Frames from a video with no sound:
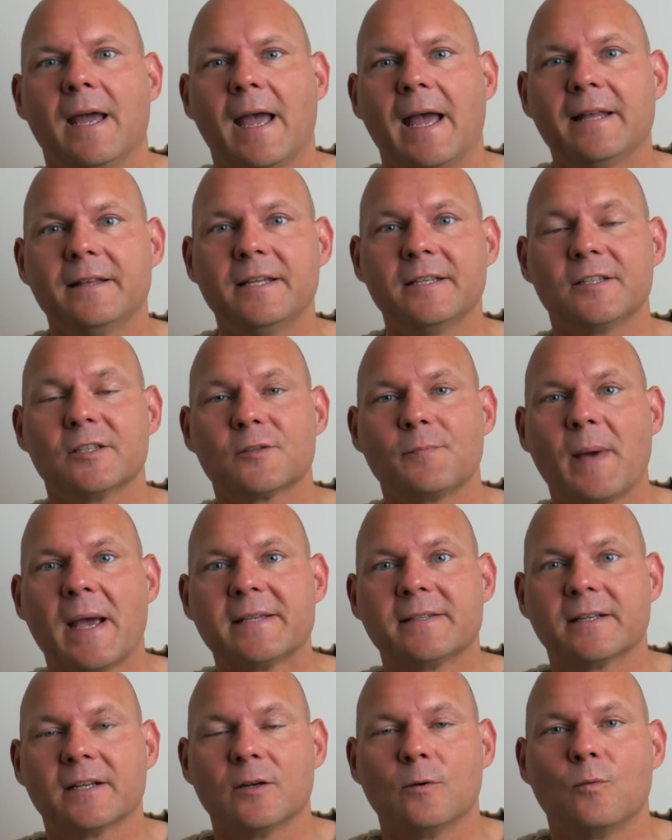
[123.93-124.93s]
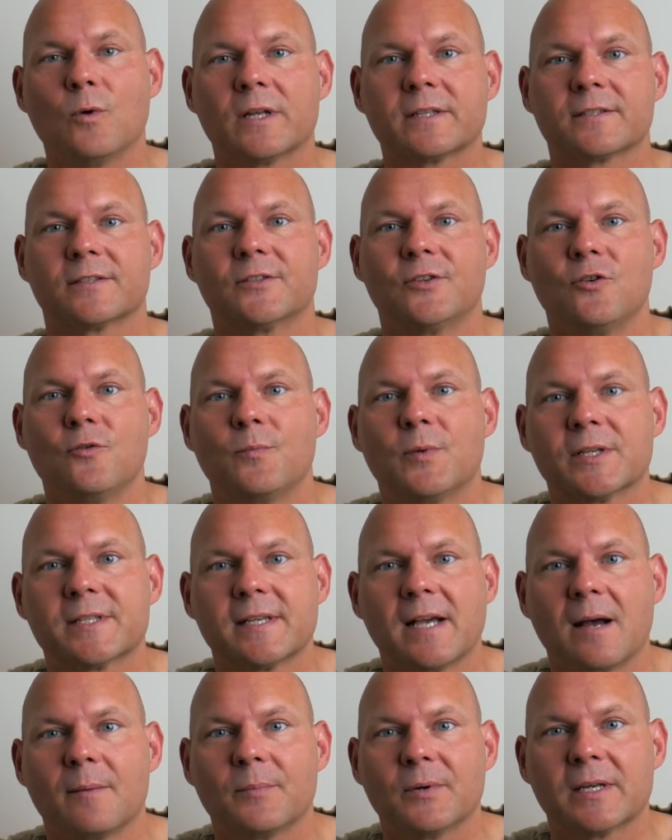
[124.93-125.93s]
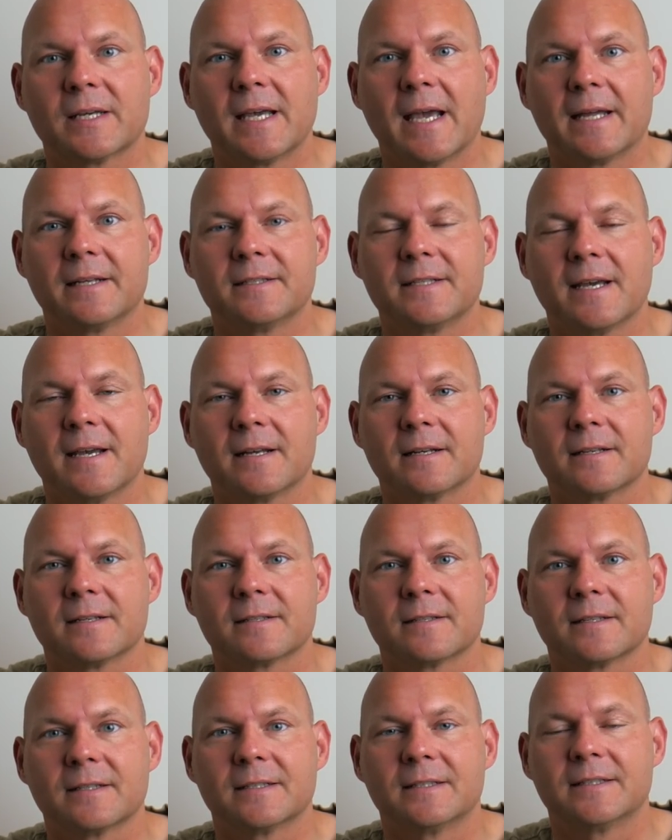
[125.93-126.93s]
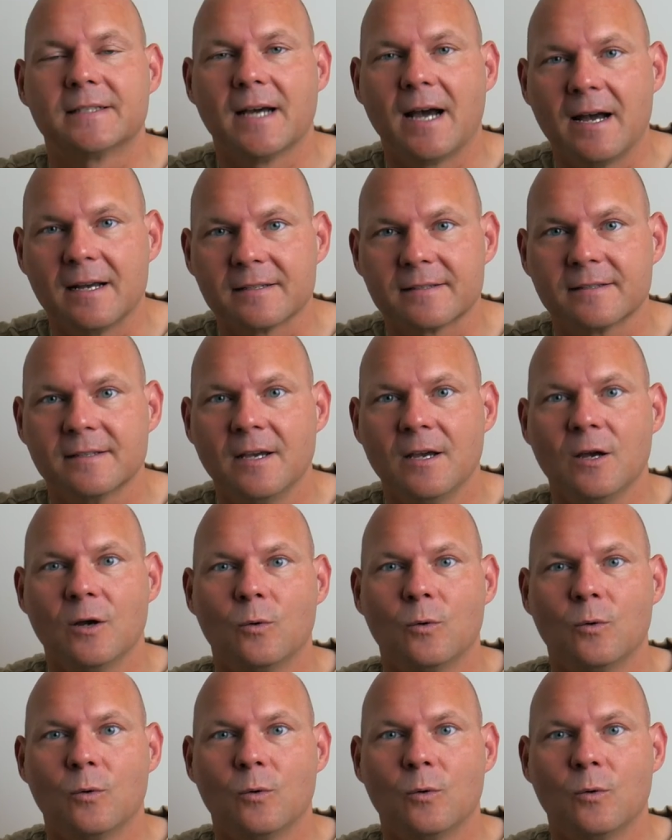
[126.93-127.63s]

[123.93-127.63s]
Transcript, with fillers: And this is basically what supersampling anti-aliasing does.